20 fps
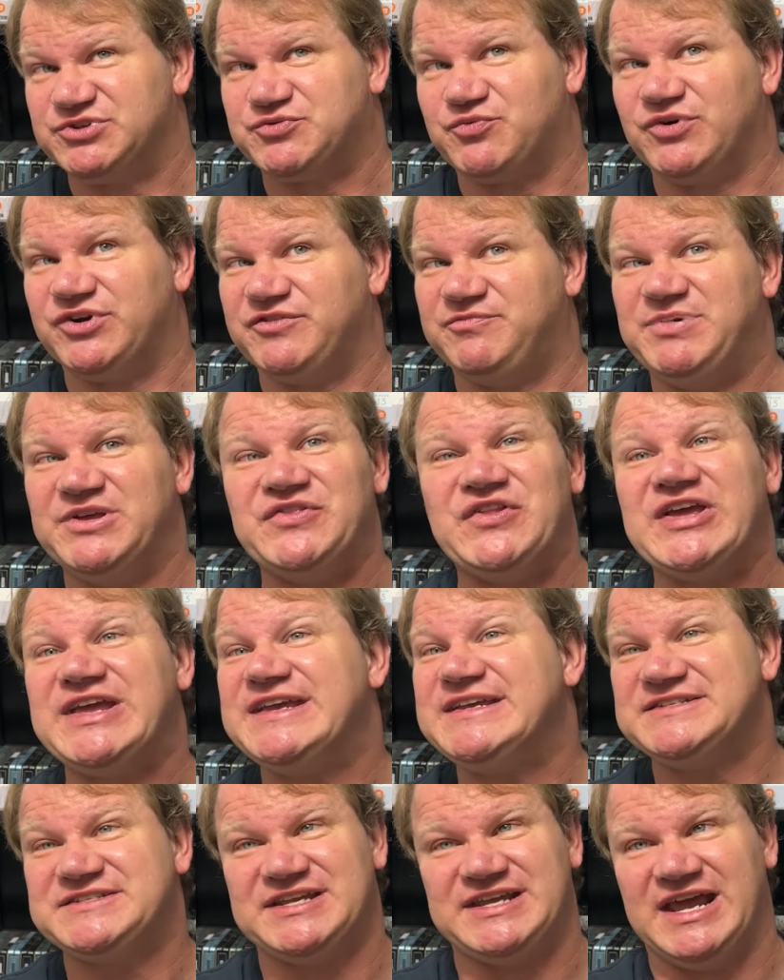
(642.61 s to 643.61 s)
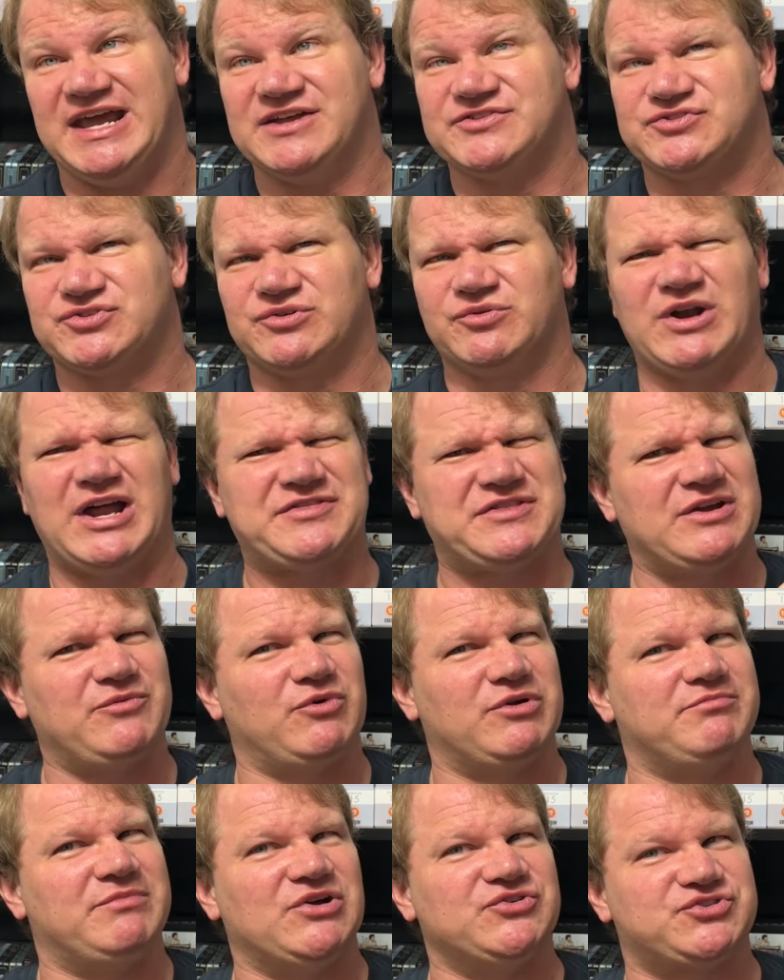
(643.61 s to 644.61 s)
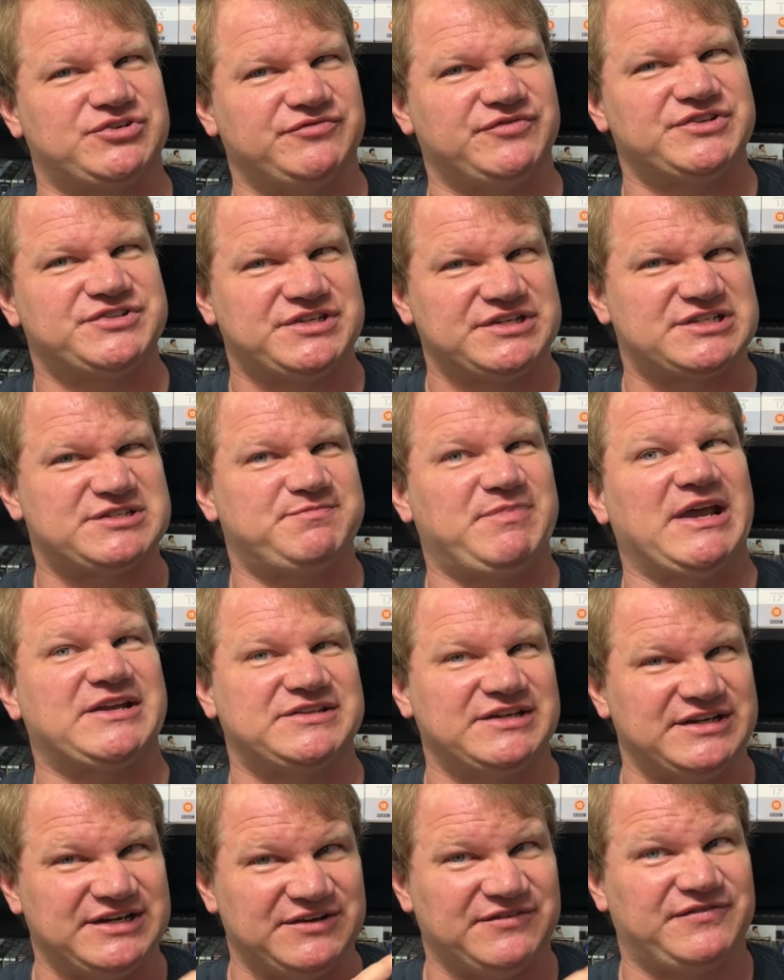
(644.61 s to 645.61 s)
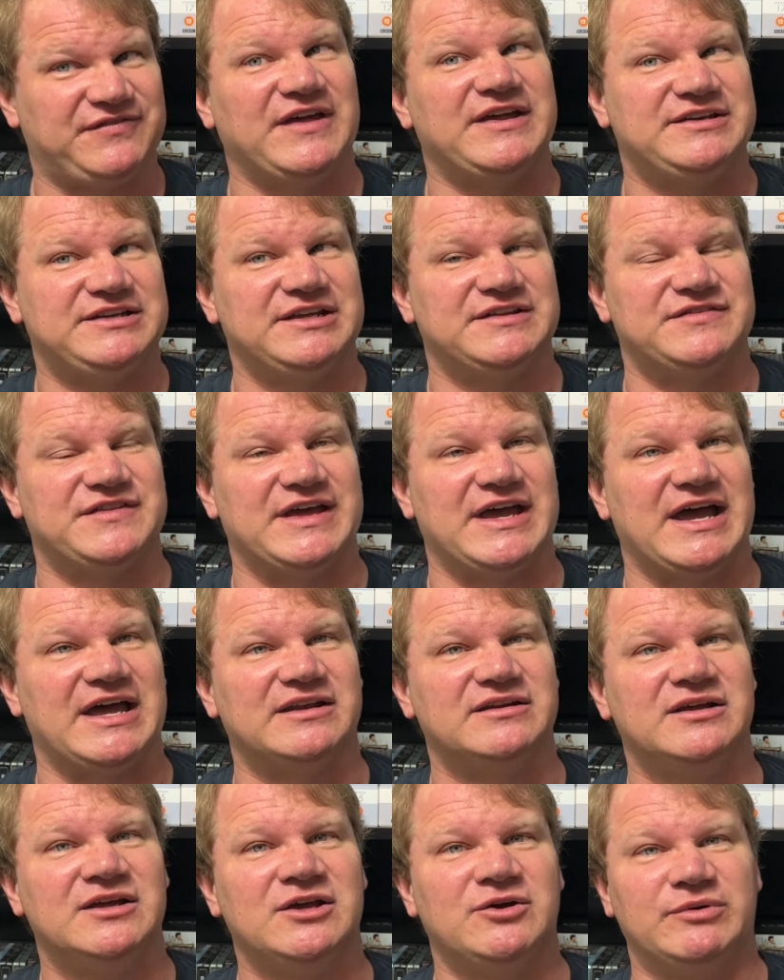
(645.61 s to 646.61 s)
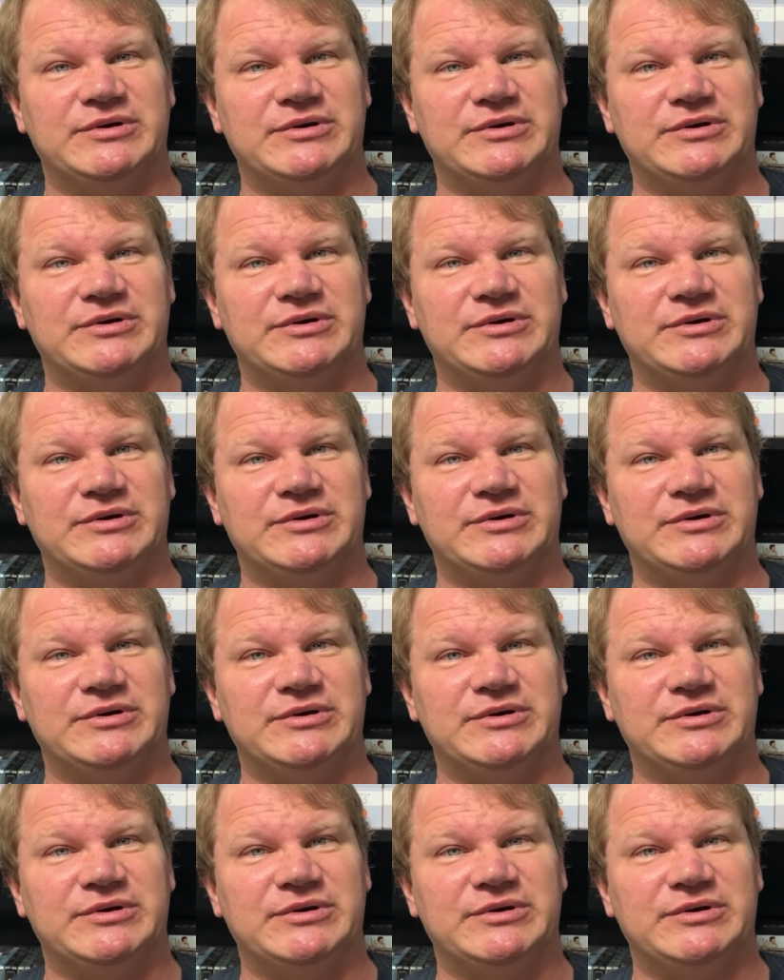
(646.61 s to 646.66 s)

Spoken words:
which would have been the easy answer, and I think what most of us expected, if they did that,